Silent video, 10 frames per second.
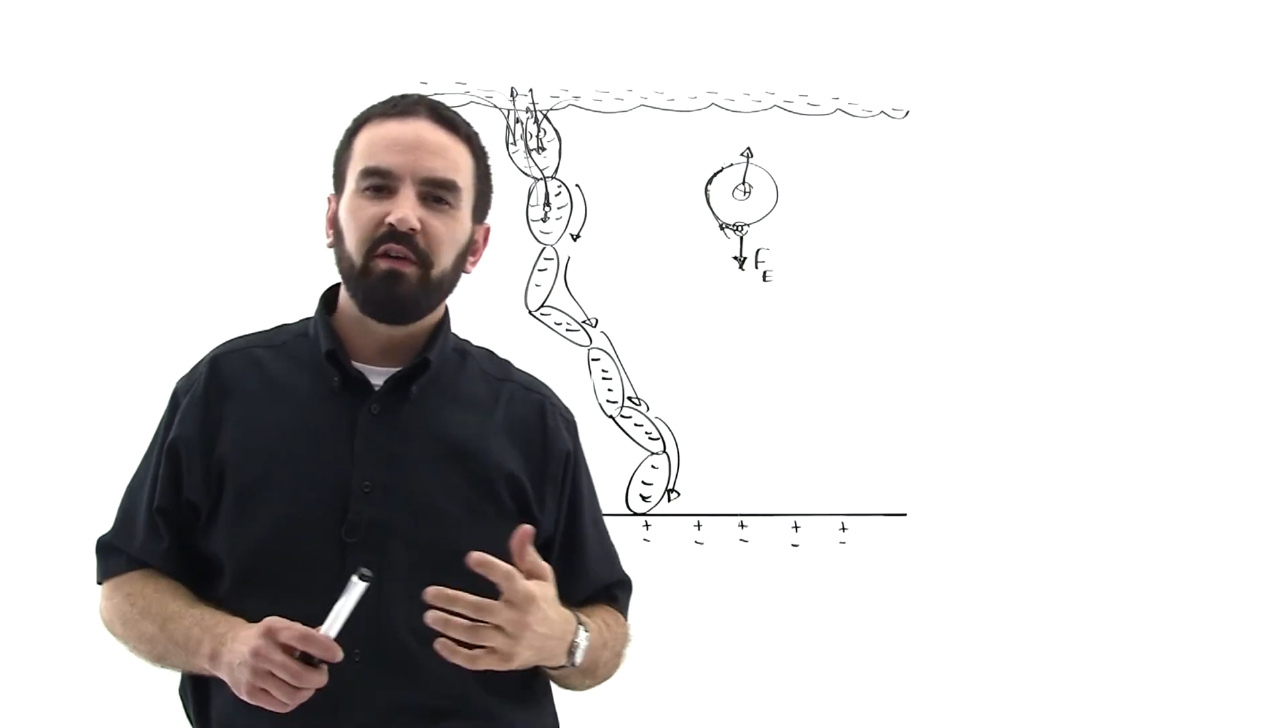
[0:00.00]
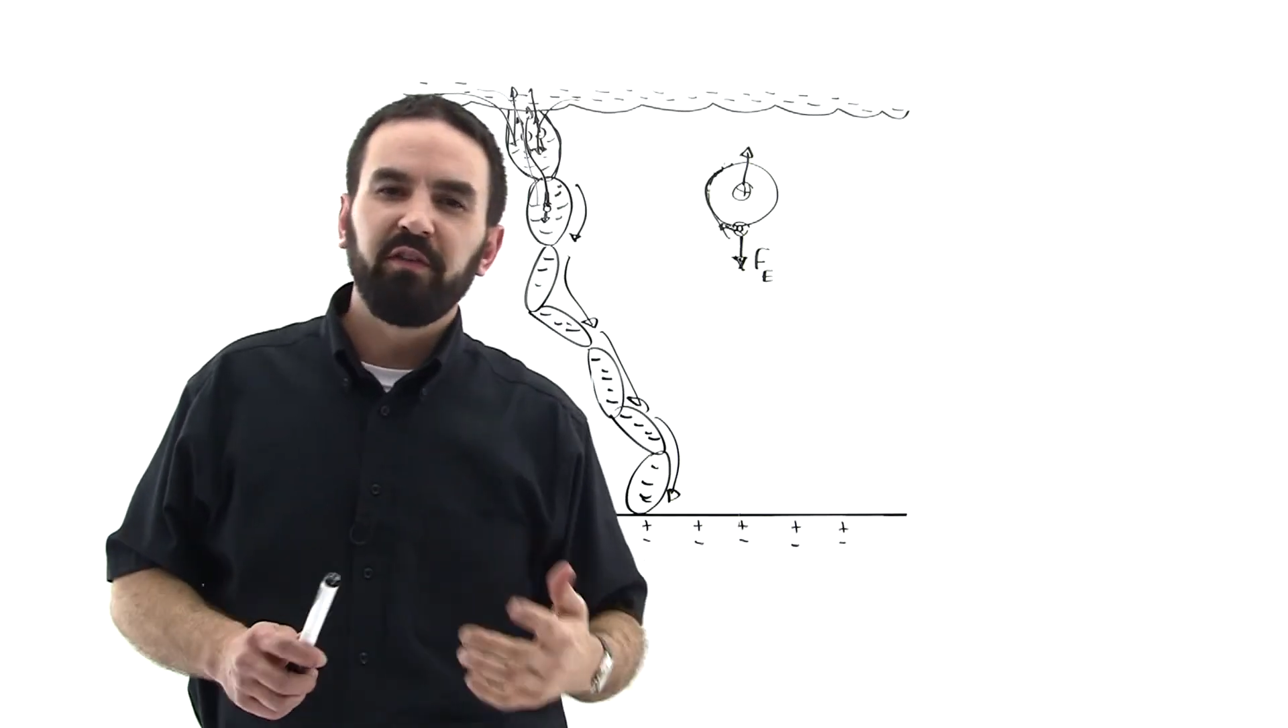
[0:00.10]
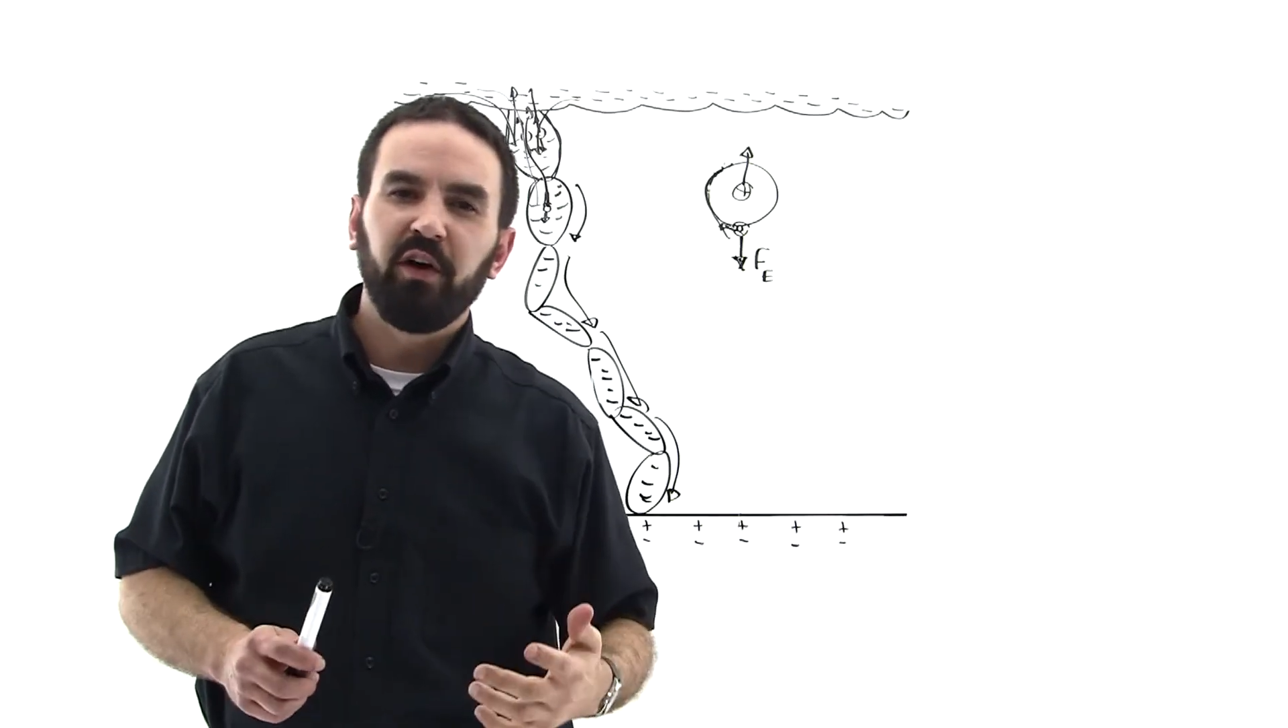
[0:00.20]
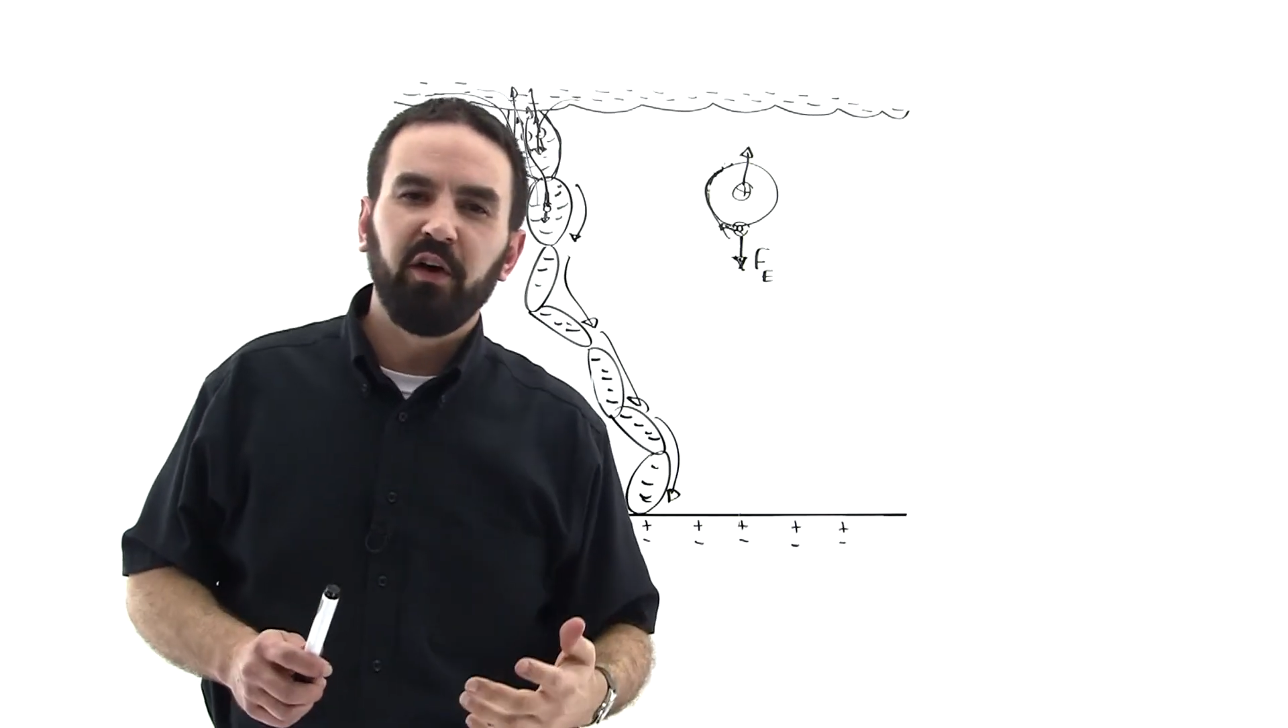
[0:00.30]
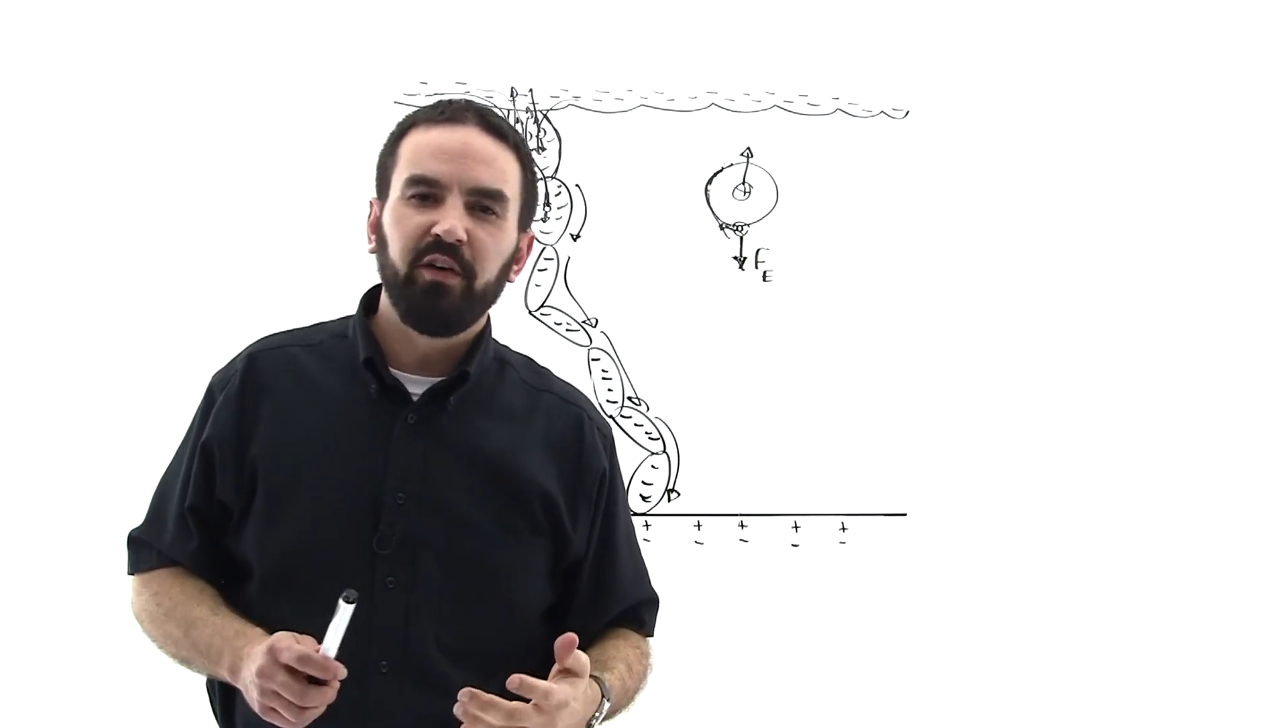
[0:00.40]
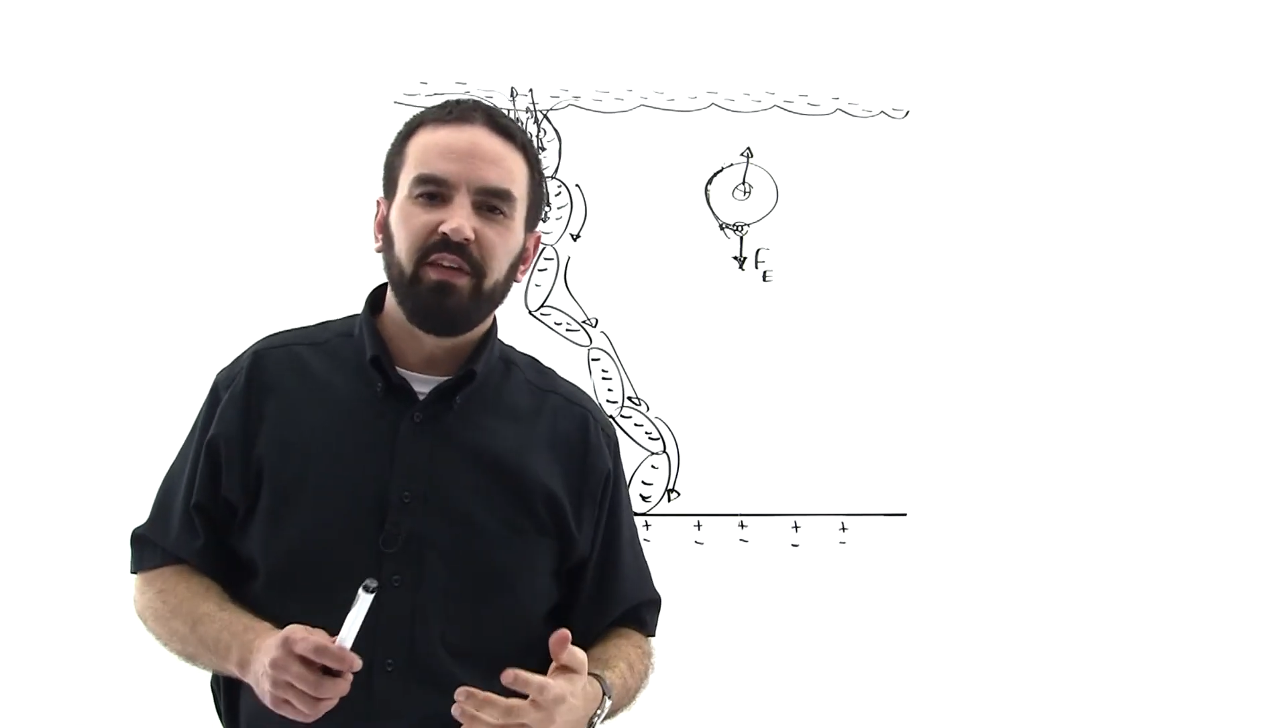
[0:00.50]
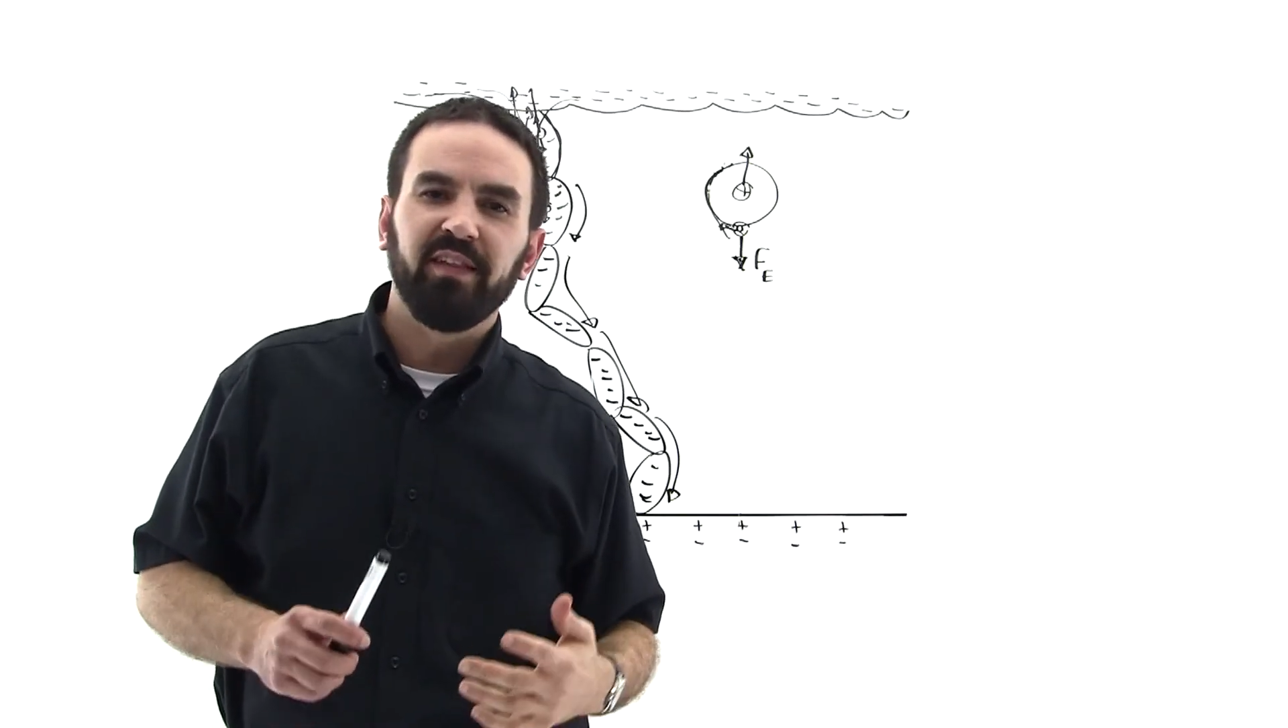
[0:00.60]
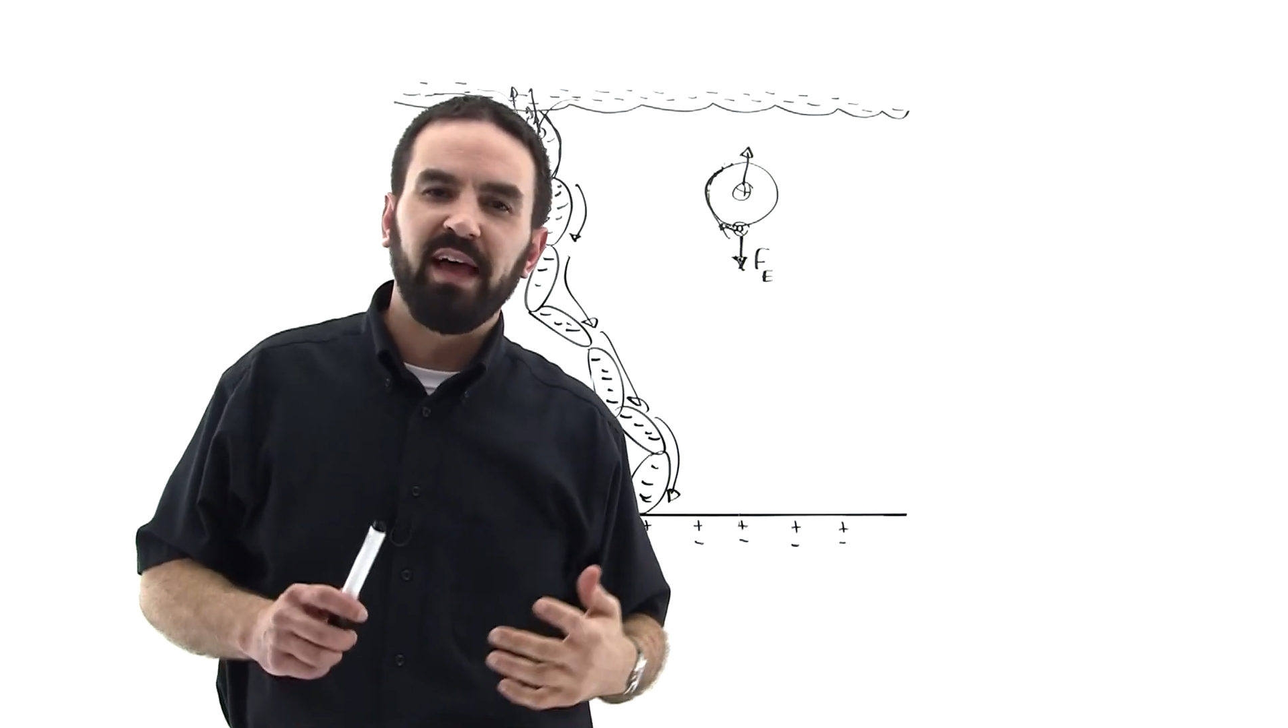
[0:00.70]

ever heard that